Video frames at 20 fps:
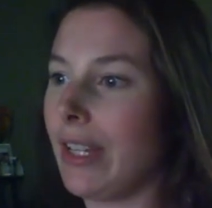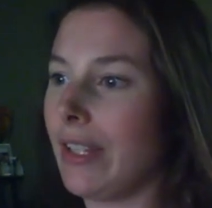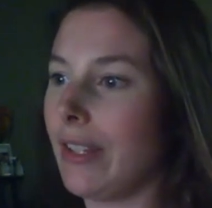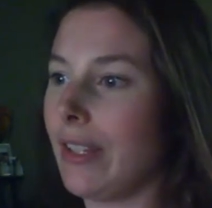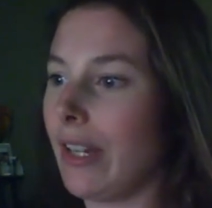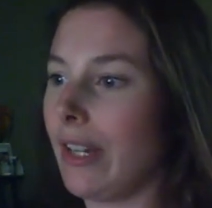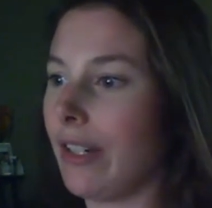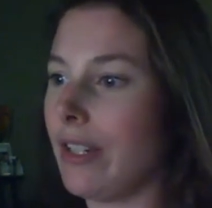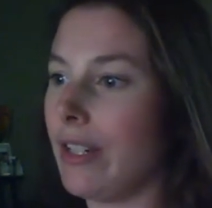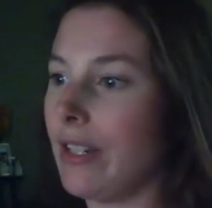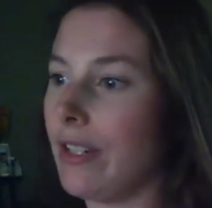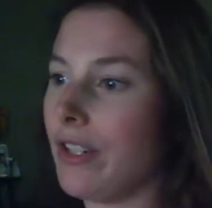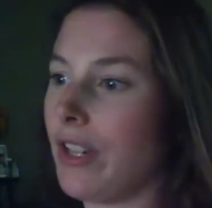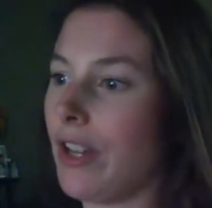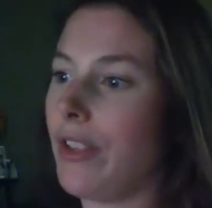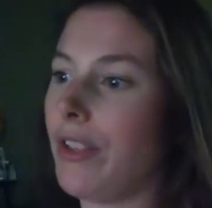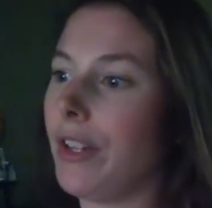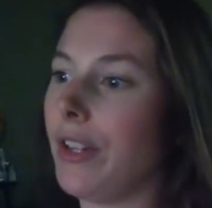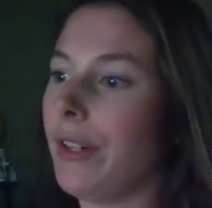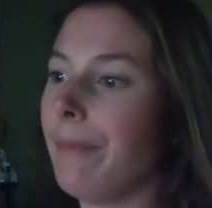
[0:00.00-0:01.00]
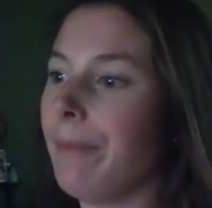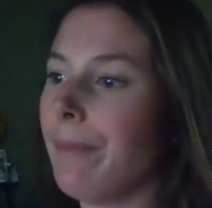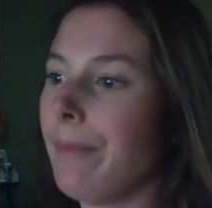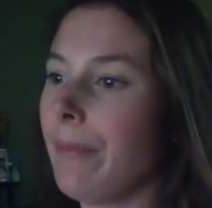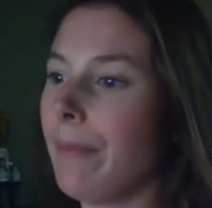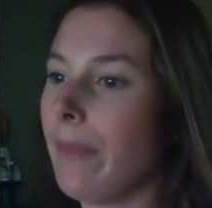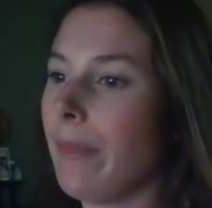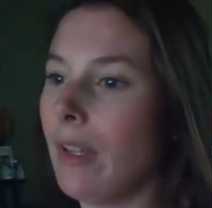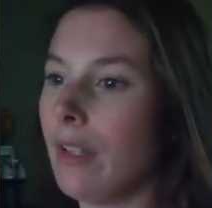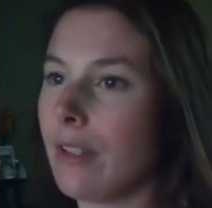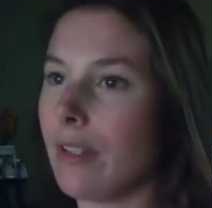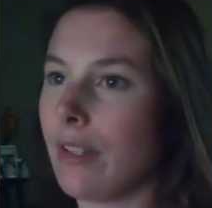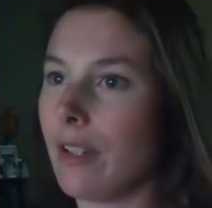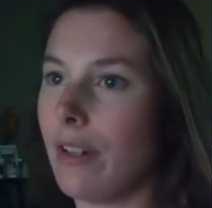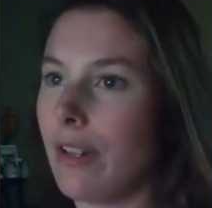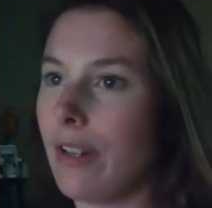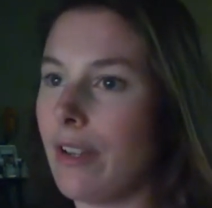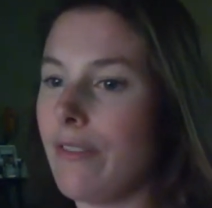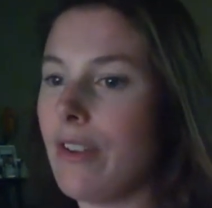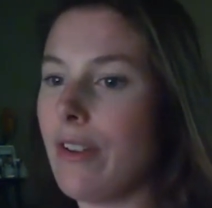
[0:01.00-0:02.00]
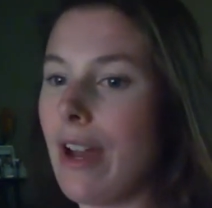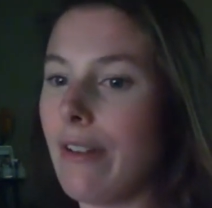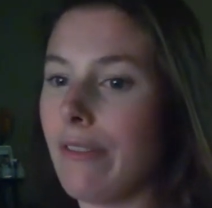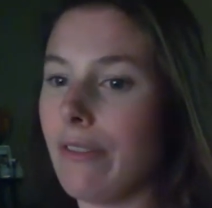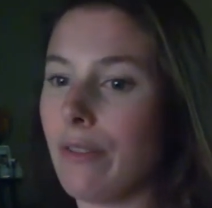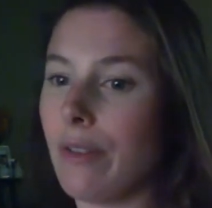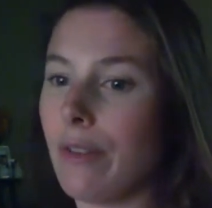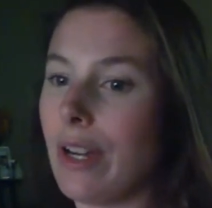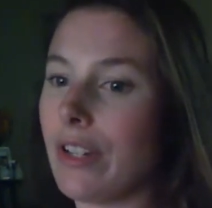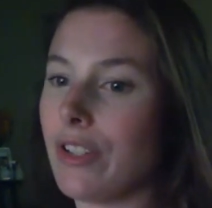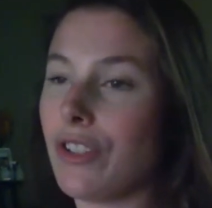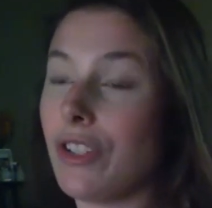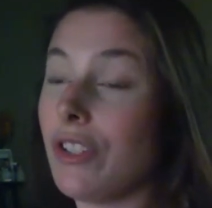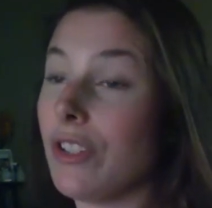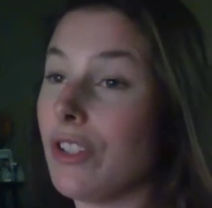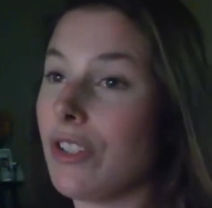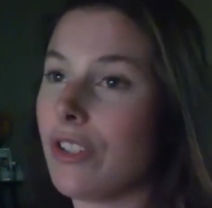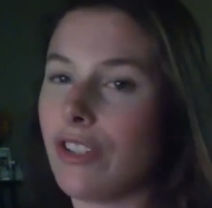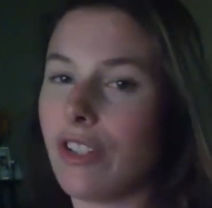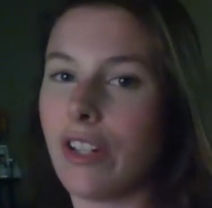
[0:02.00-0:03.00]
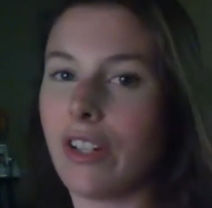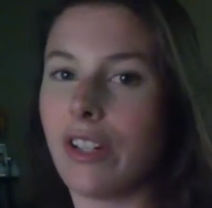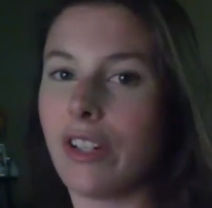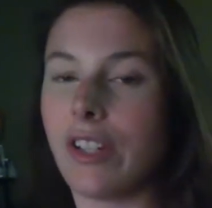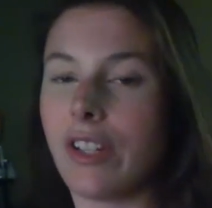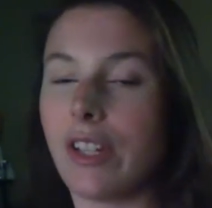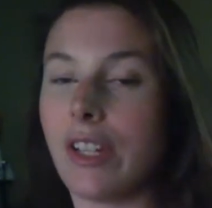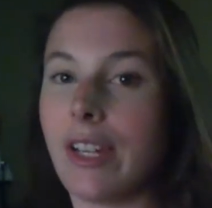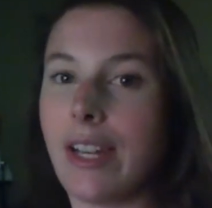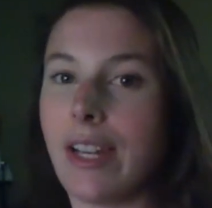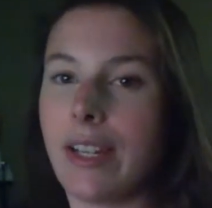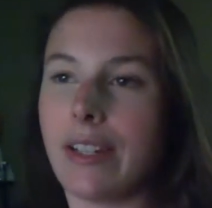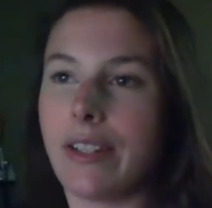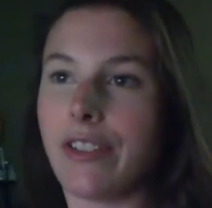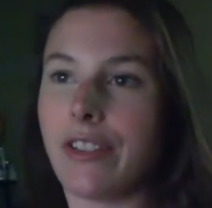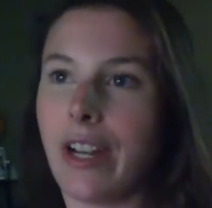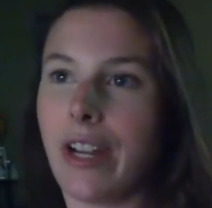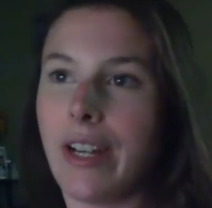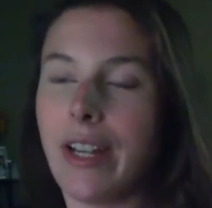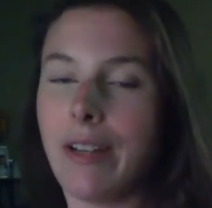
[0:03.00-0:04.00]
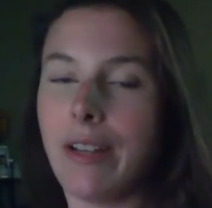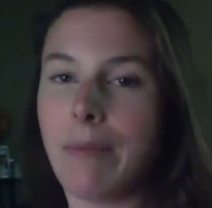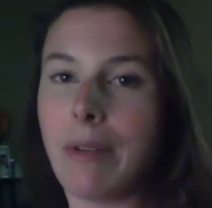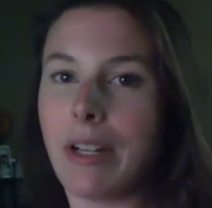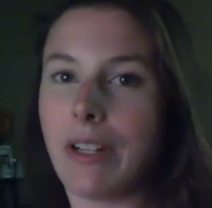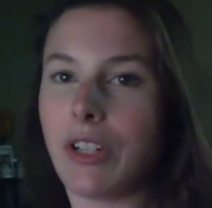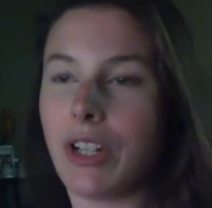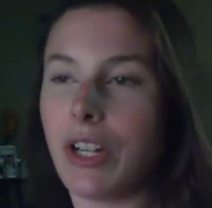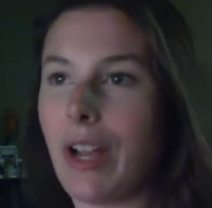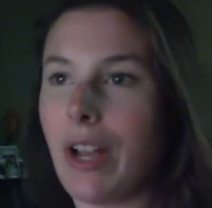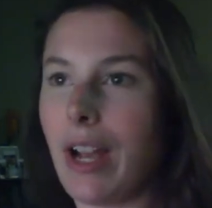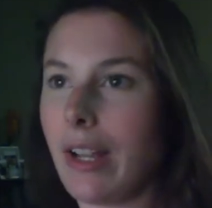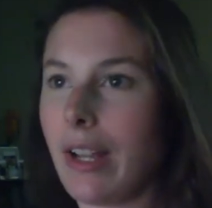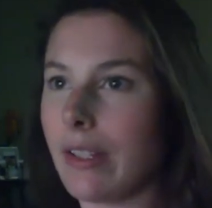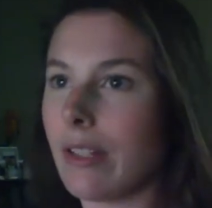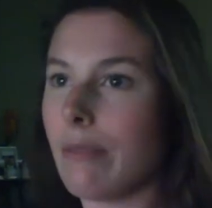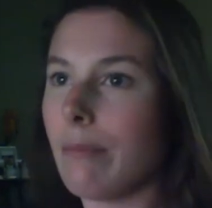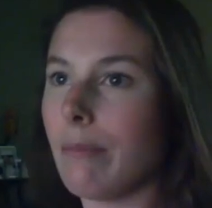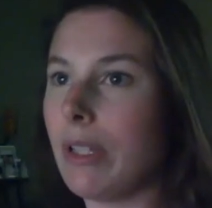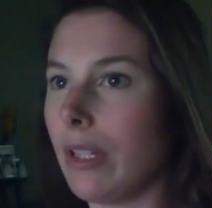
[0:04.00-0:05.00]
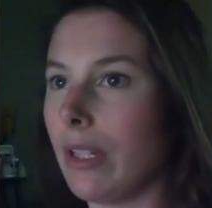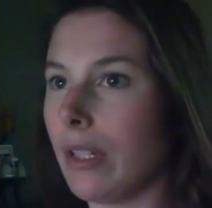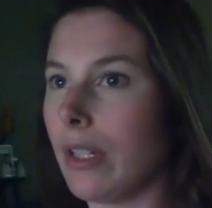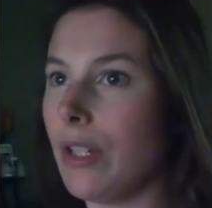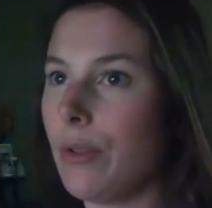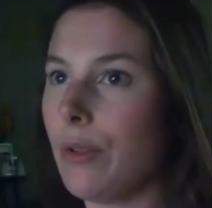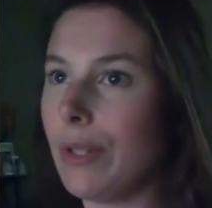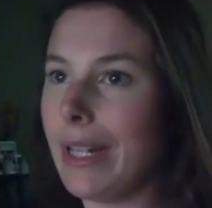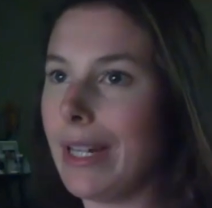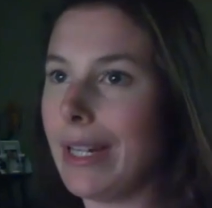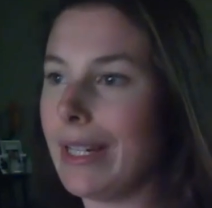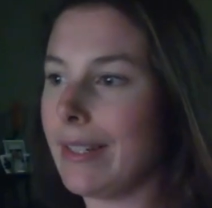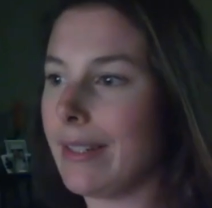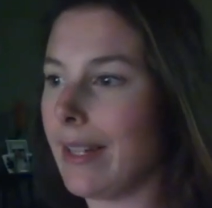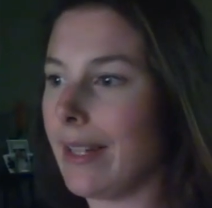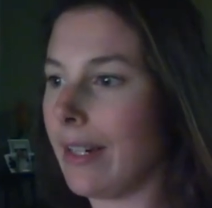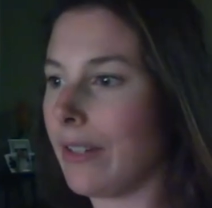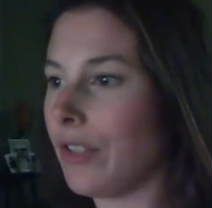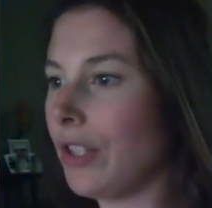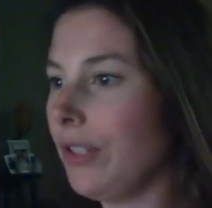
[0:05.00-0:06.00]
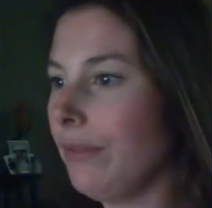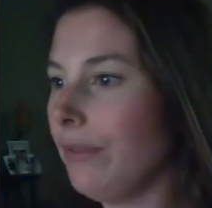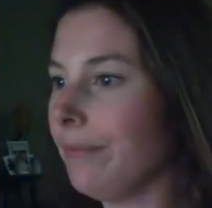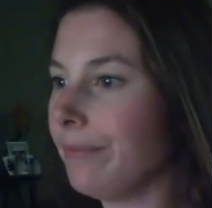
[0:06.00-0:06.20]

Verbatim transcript: in there to each other. So if you have questions during today's training, make sure you ask them in the Q&A section.